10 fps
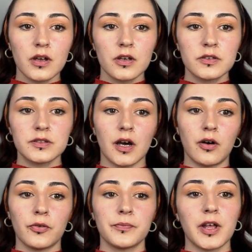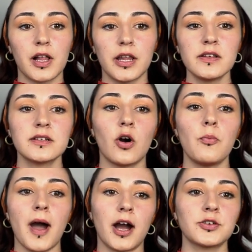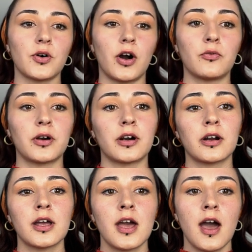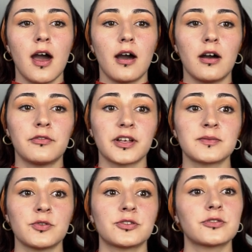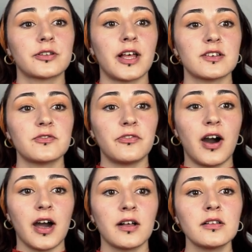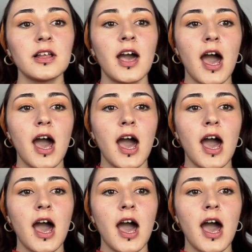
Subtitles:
So let's go back to our flexmonster.less file,